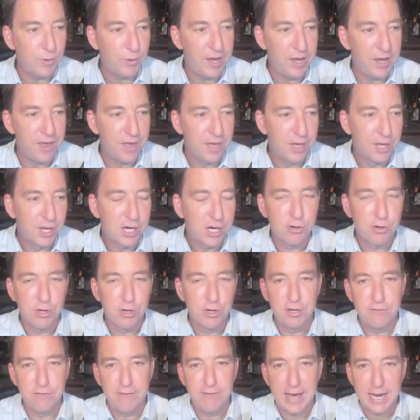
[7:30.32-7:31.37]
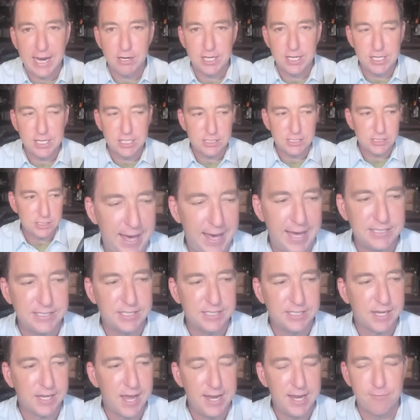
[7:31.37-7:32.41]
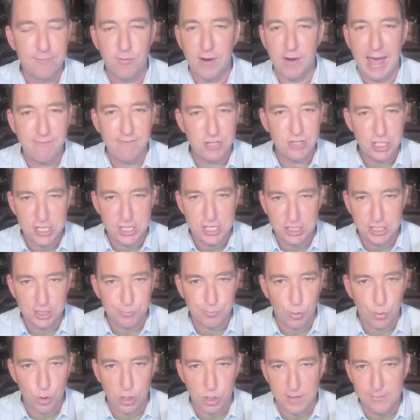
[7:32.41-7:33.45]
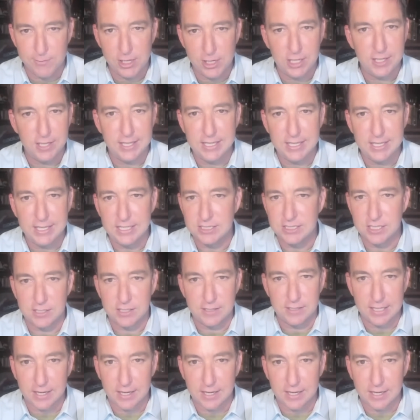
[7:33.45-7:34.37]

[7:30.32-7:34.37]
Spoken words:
with the coronavirus, as it kind of ravages poor communities and the